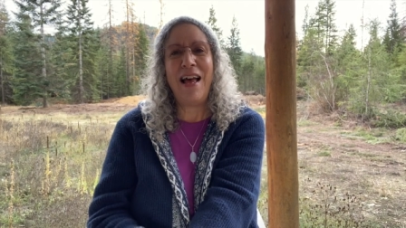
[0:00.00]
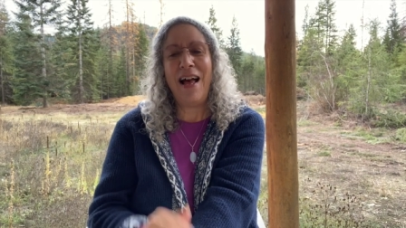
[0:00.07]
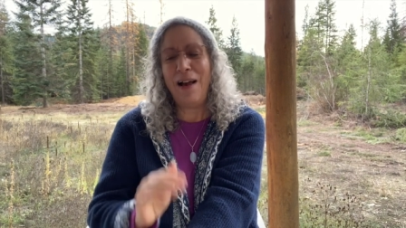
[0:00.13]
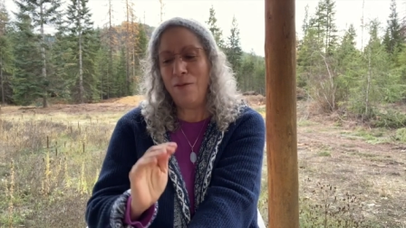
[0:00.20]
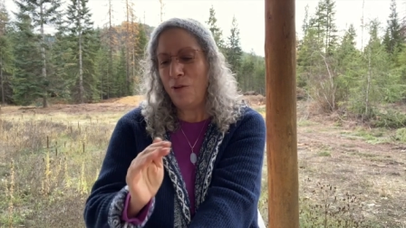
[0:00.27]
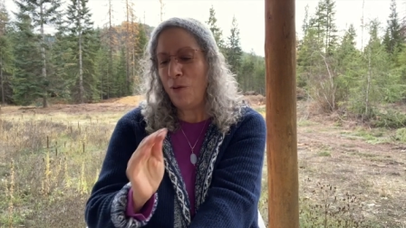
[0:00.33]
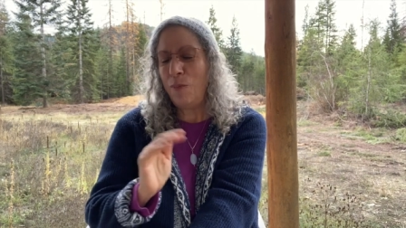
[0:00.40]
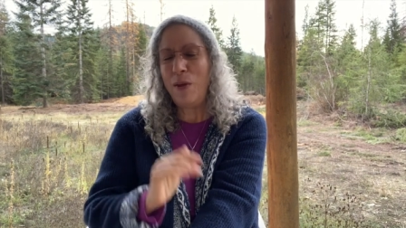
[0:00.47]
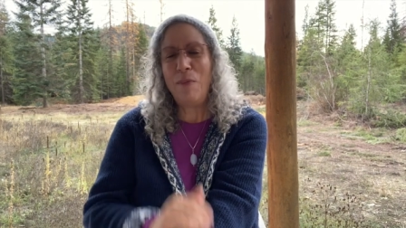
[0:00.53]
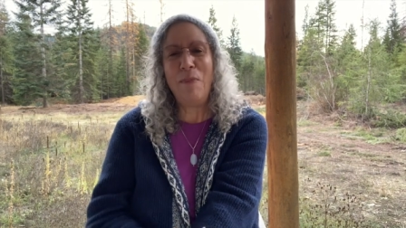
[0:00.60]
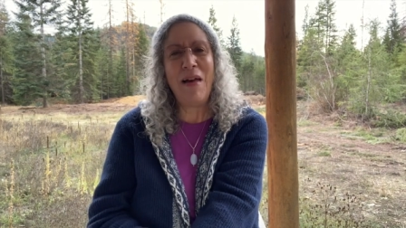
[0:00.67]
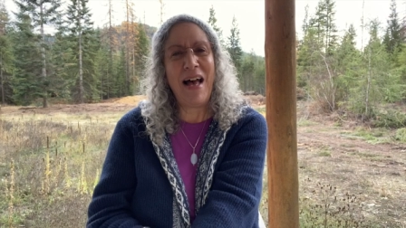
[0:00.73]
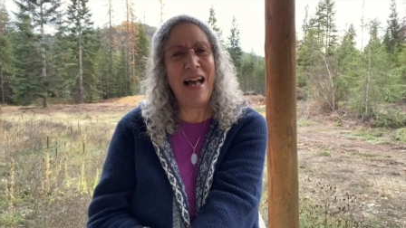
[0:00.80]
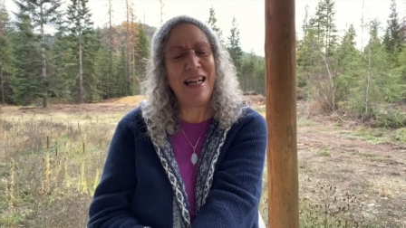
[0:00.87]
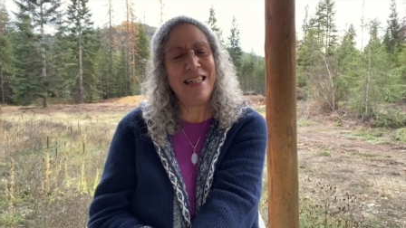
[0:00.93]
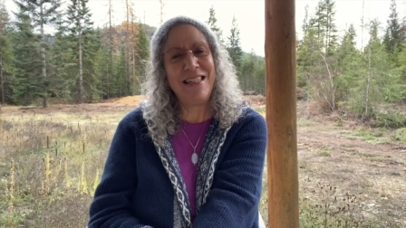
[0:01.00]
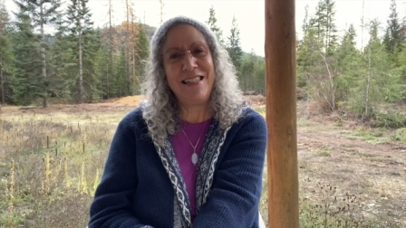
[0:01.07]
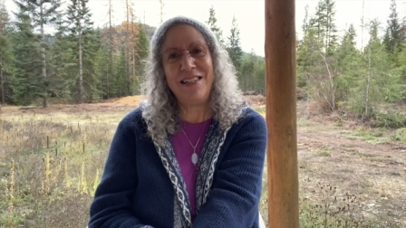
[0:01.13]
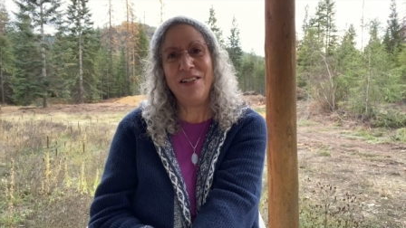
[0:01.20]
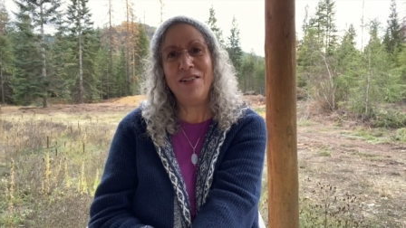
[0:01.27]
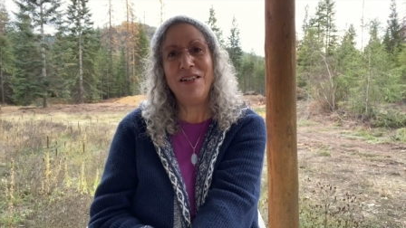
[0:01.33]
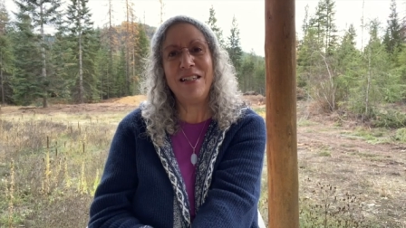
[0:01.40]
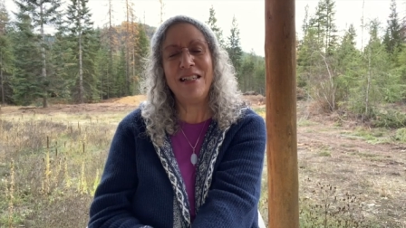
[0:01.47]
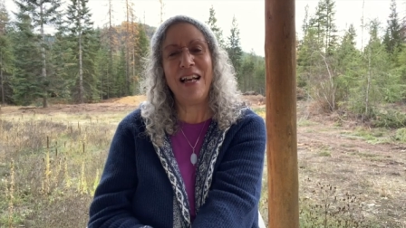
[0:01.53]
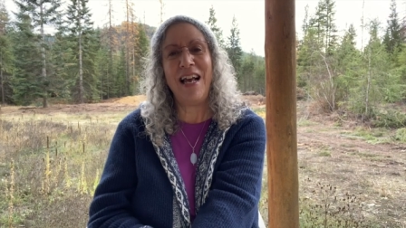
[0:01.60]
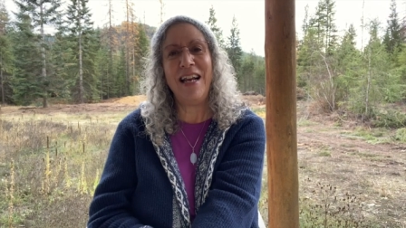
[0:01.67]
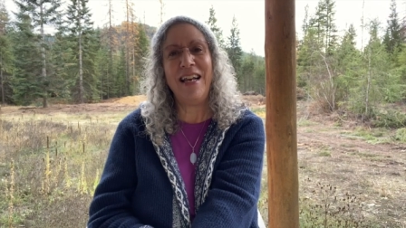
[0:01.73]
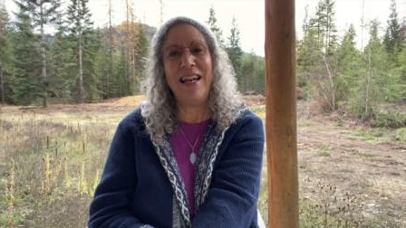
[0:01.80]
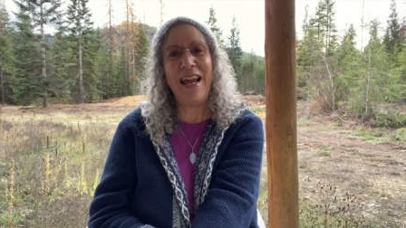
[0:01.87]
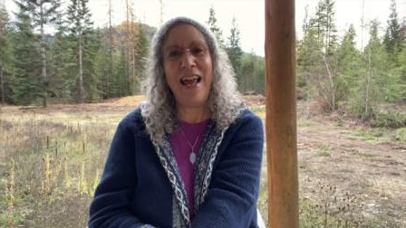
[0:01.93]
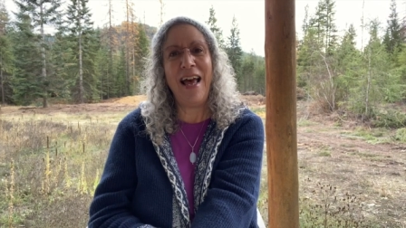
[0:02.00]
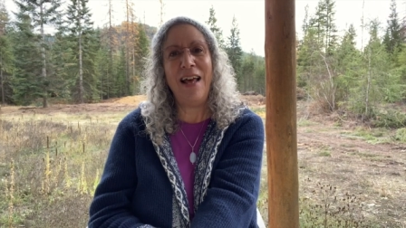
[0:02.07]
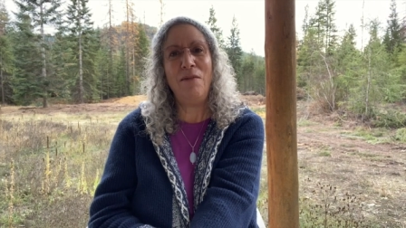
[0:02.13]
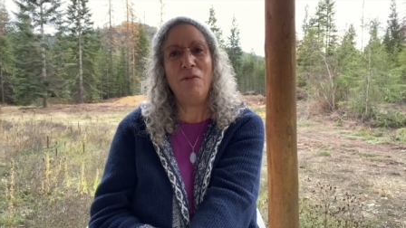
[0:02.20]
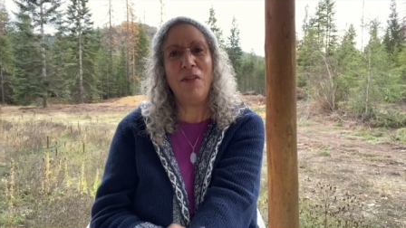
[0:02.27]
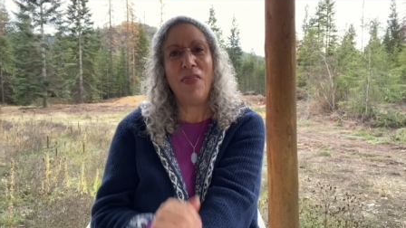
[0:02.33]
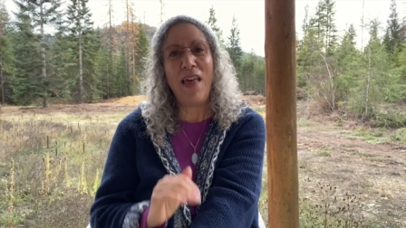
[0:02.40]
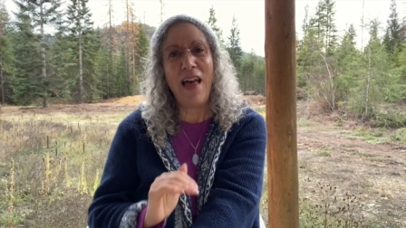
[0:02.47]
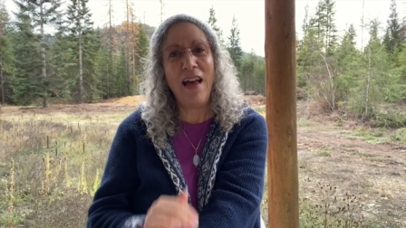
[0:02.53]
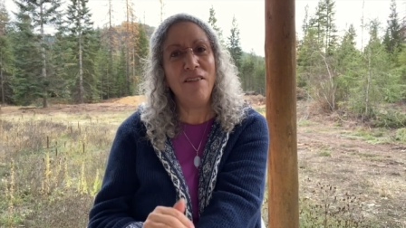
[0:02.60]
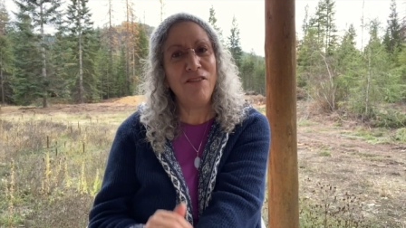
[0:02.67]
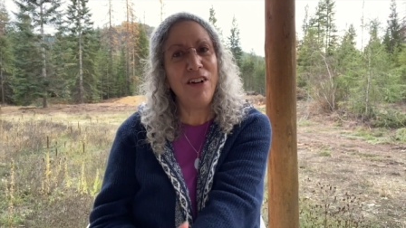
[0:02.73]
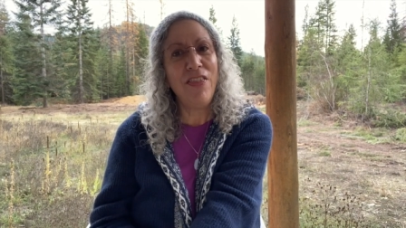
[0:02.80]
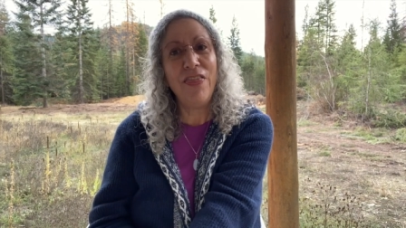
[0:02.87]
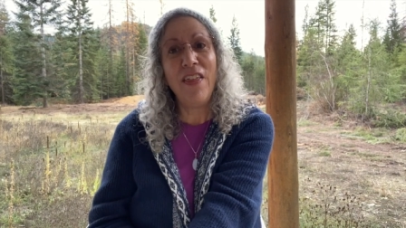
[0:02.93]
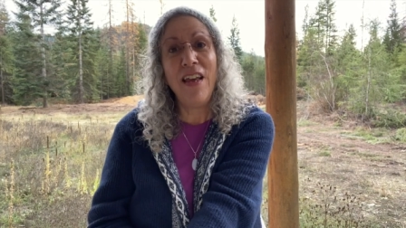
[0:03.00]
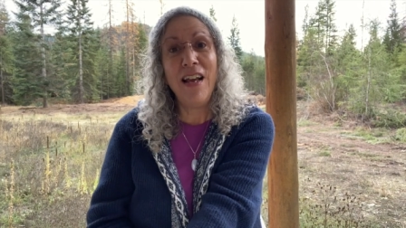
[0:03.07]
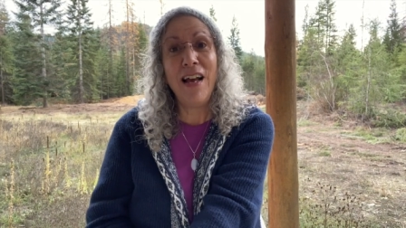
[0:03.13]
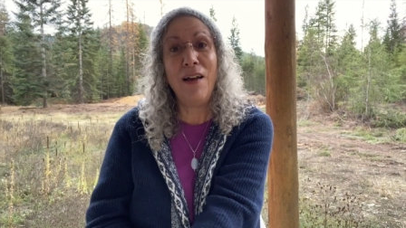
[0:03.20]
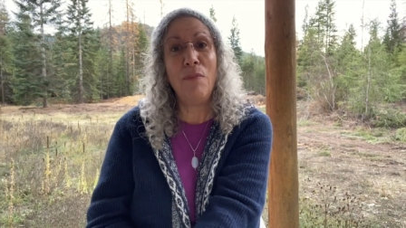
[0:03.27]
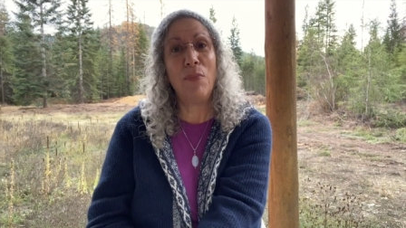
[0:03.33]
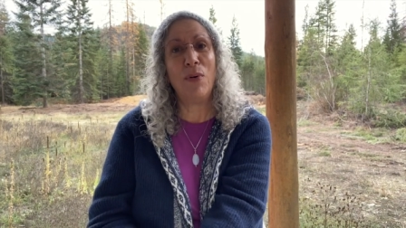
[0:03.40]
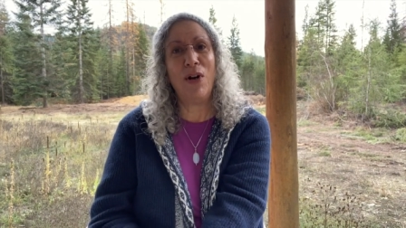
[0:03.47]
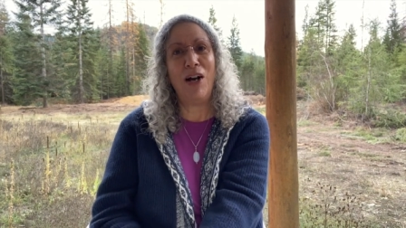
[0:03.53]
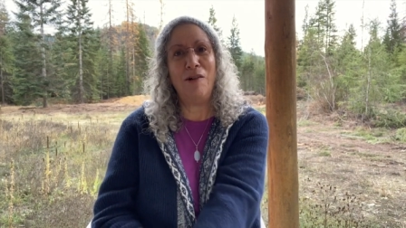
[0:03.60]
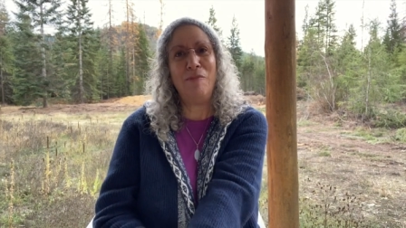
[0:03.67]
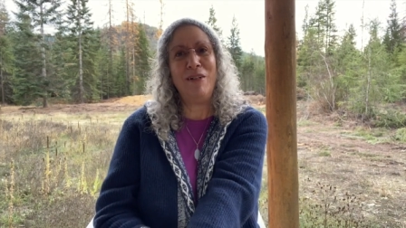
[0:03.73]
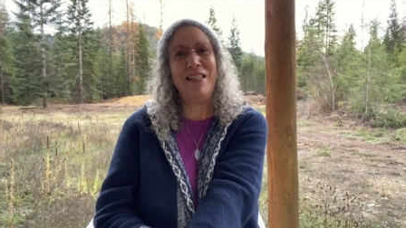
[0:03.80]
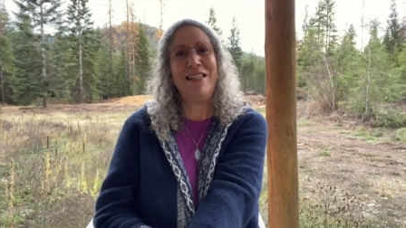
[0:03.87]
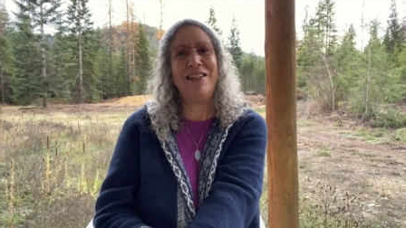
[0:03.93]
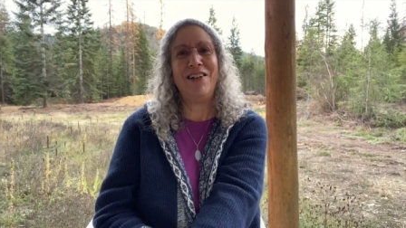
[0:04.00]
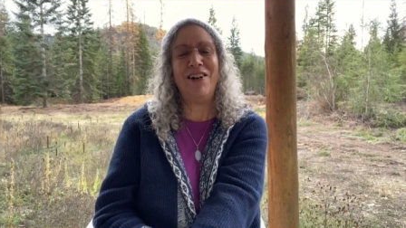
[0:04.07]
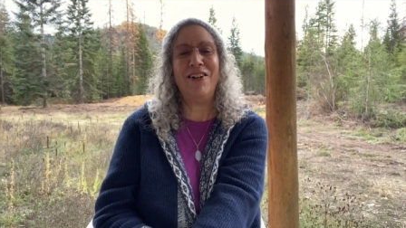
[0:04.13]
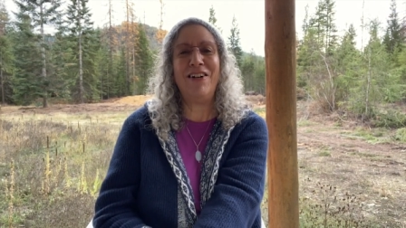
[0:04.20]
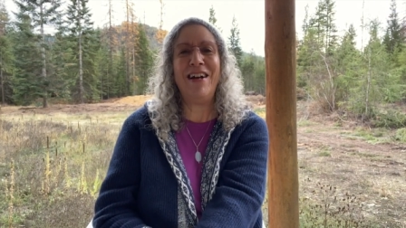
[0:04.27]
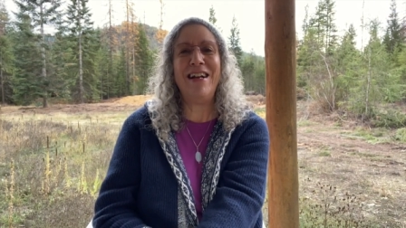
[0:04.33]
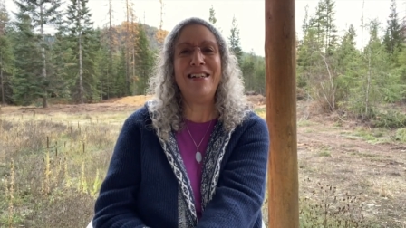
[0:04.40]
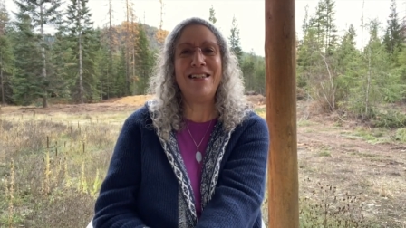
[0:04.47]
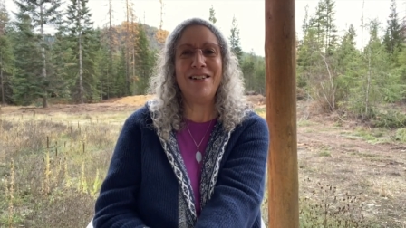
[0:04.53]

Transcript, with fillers: I will be back as soon as I can with everything I promised, all right?